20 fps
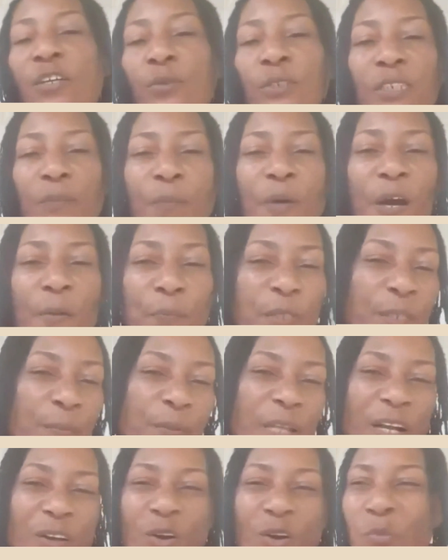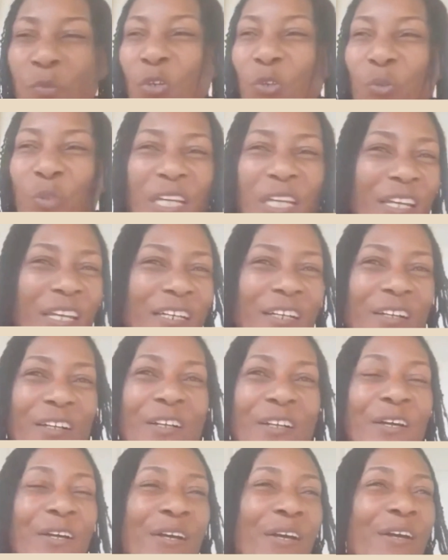use it fan people and come out with like
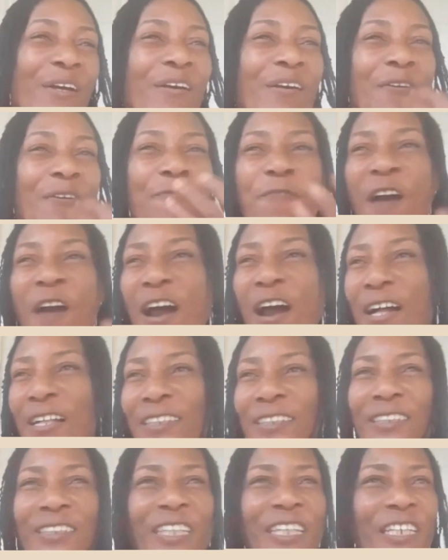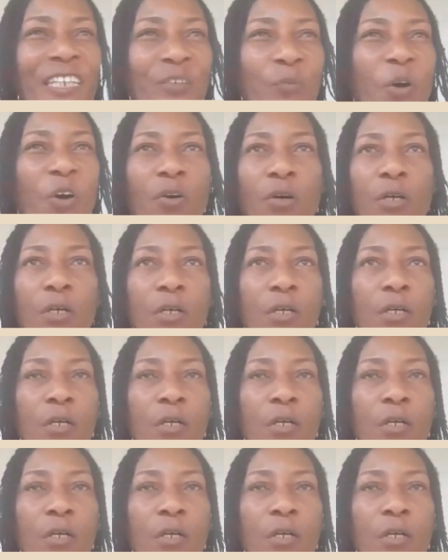little false things. But